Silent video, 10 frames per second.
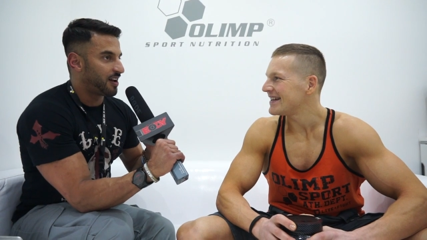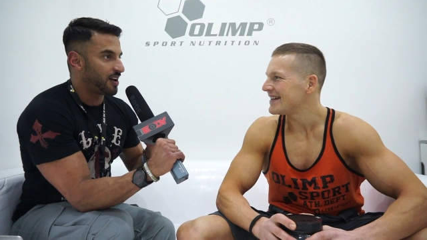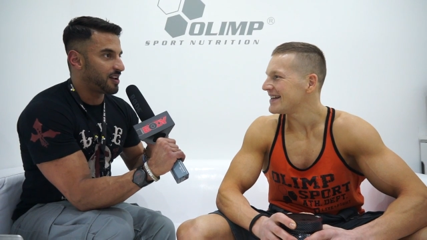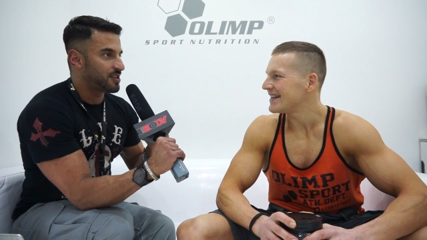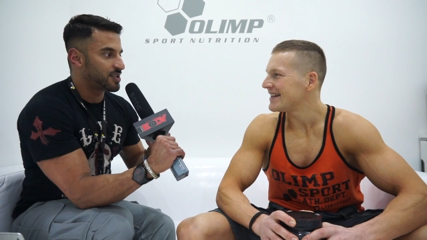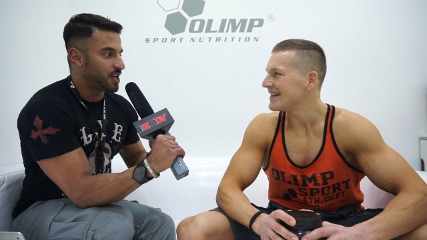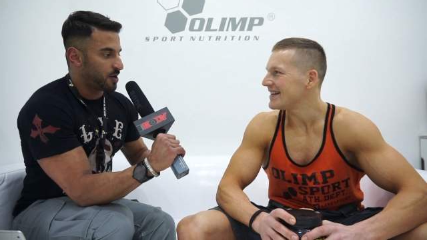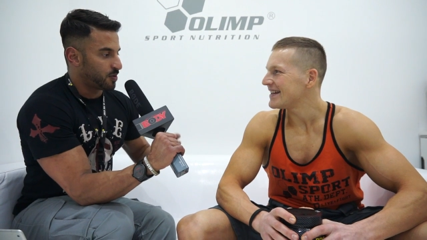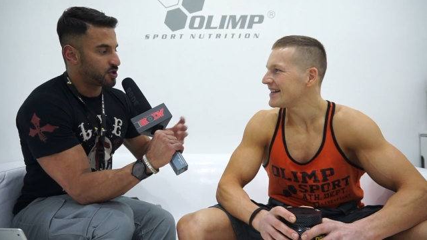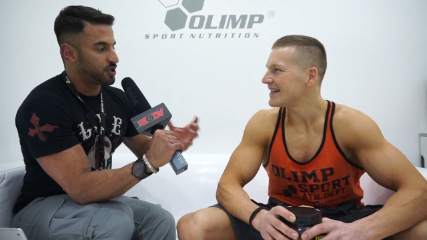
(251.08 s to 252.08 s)
Speaker 1: is
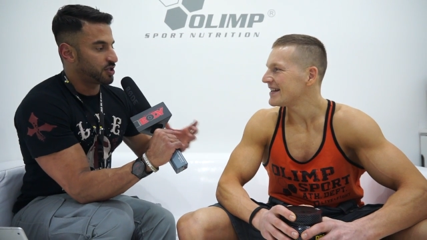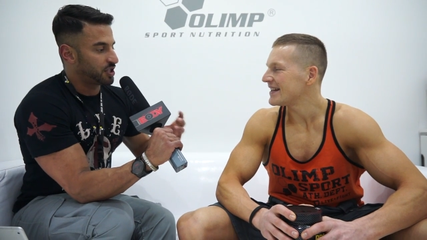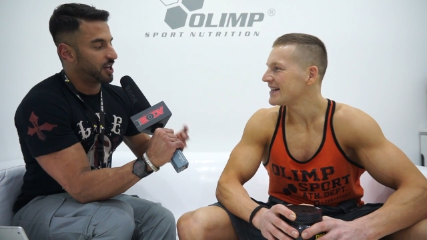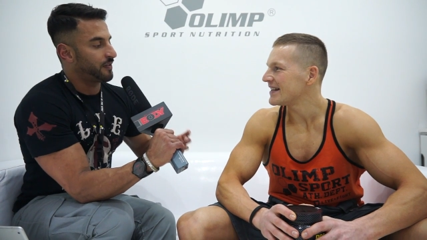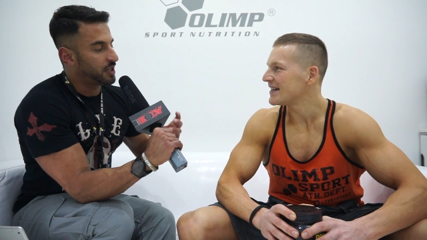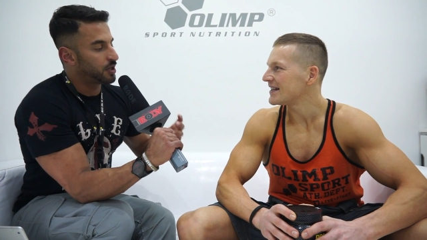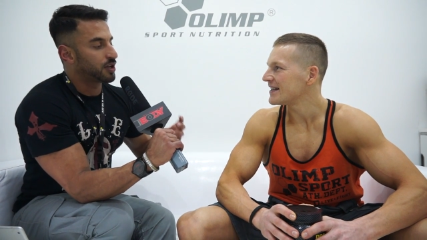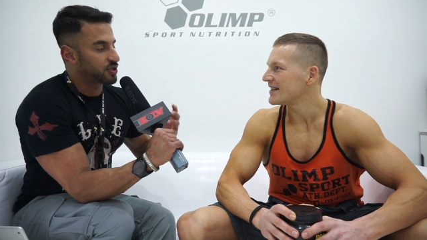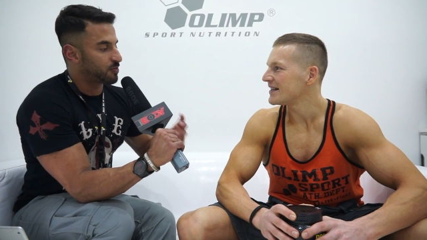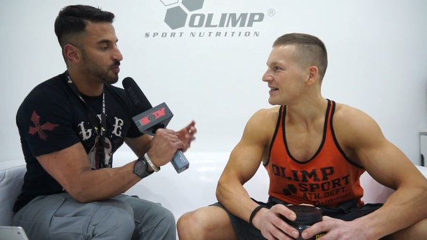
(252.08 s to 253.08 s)
because you carry
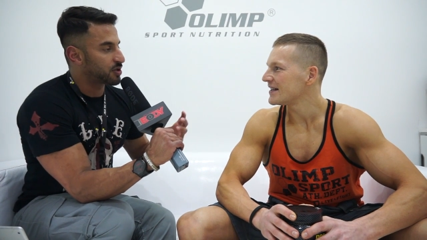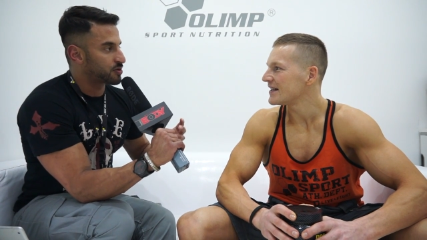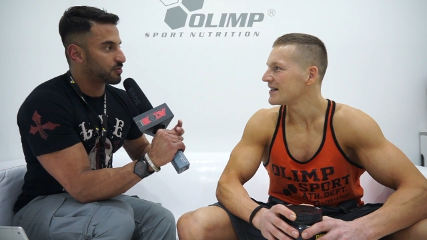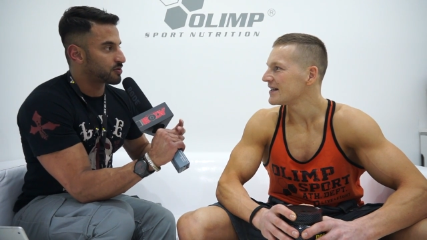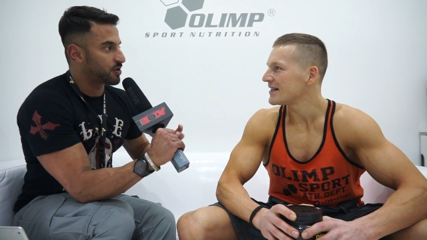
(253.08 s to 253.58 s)
lots of muscles.